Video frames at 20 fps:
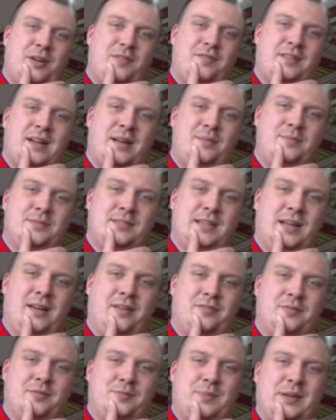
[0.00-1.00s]
games there.
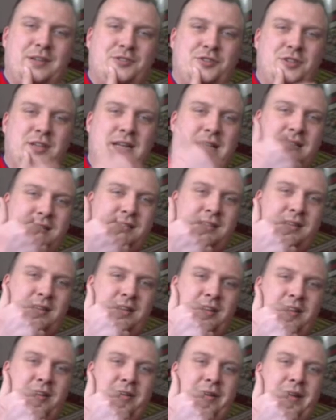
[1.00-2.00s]
I just mentioned Leicester
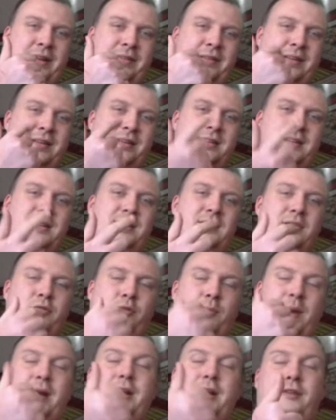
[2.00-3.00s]
and United,
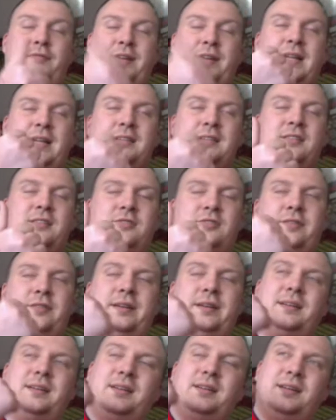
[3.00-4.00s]
may not be Leicester,
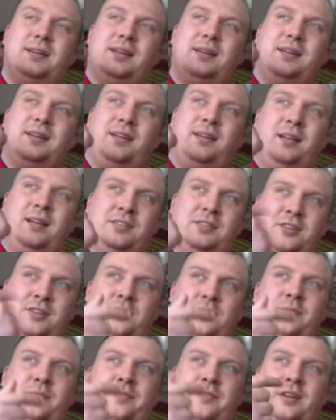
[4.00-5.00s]
sorry, and
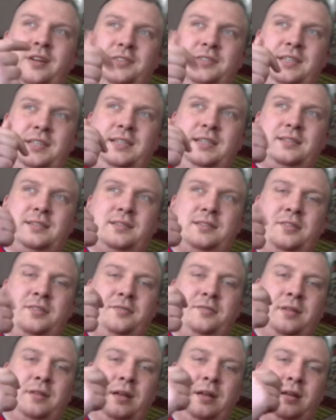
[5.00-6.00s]
Tottenham versus
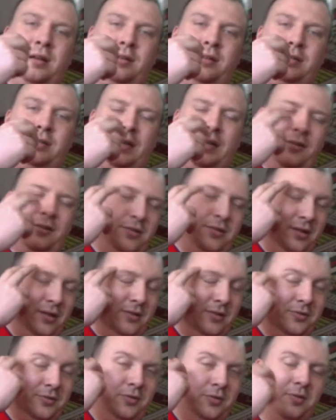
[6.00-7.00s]

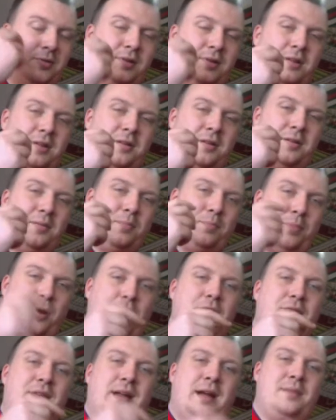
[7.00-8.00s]
Newcastle.
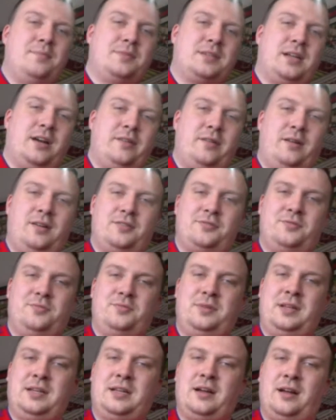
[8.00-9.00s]
Both games go
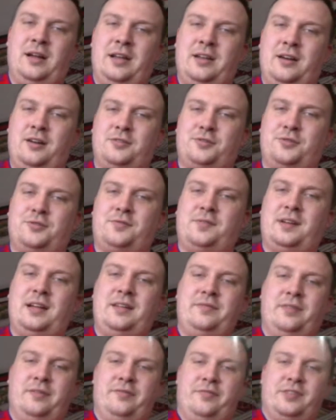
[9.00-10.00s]
in Arsenal's
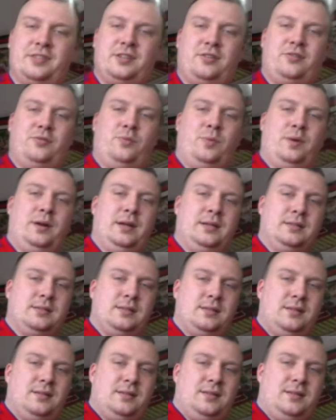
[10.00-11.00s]
favour result-wise,
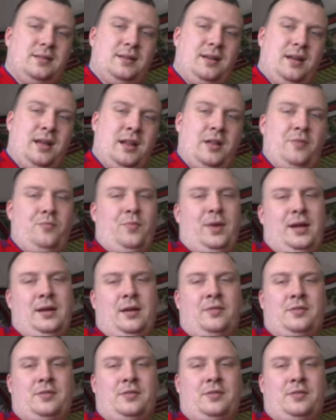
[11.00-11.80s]
and then we go